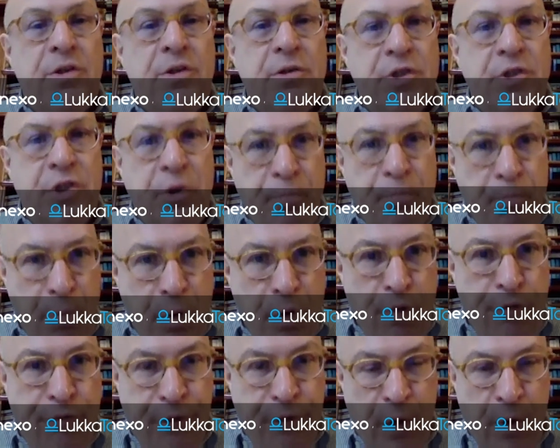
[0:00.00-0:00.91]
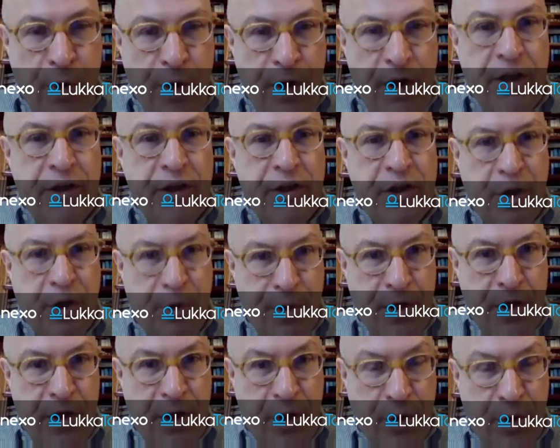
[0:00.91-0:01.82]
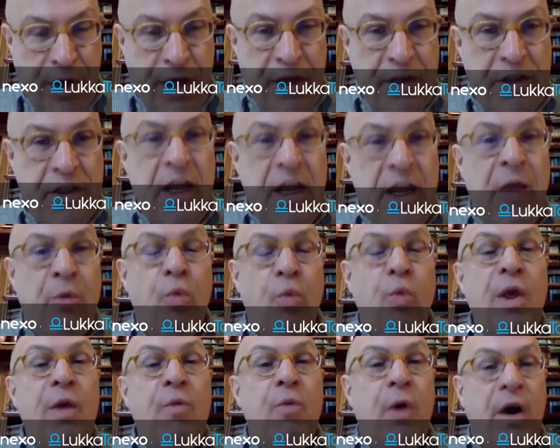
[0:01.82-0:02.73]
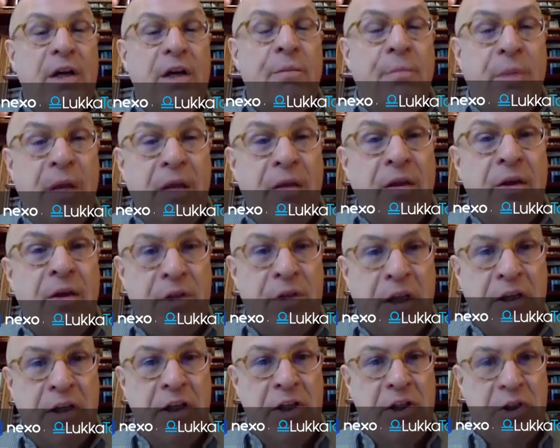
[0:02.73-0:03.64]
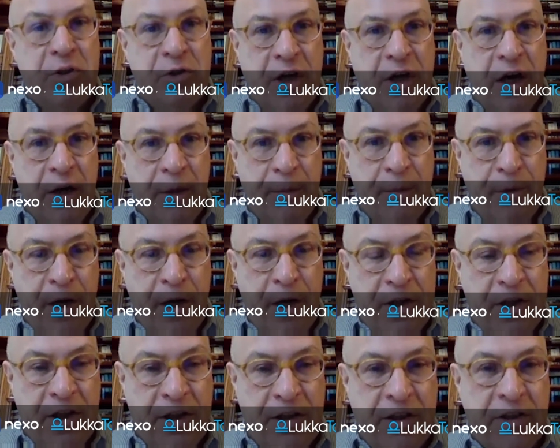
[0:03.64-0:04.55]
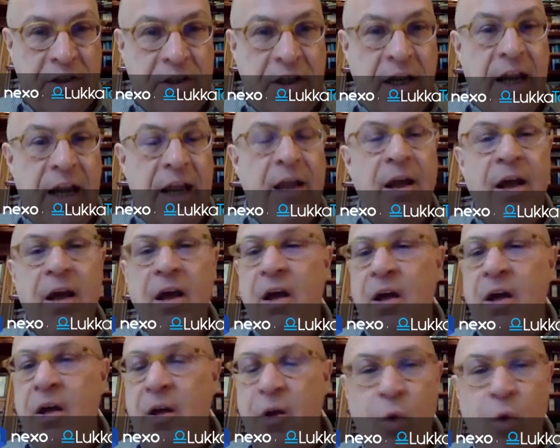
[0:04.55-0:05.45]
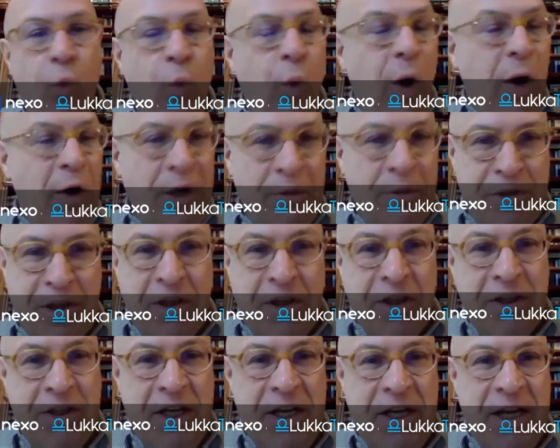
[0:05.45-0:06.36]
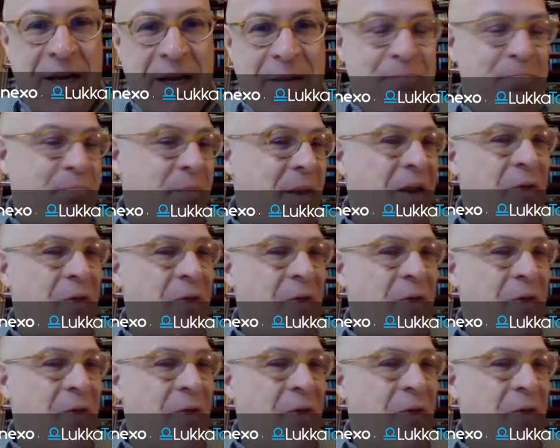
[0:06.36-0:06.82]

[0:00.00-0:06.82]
to move forward is going to increase. And we want to be there at the Digital Dollar Project to say, welcome to the team.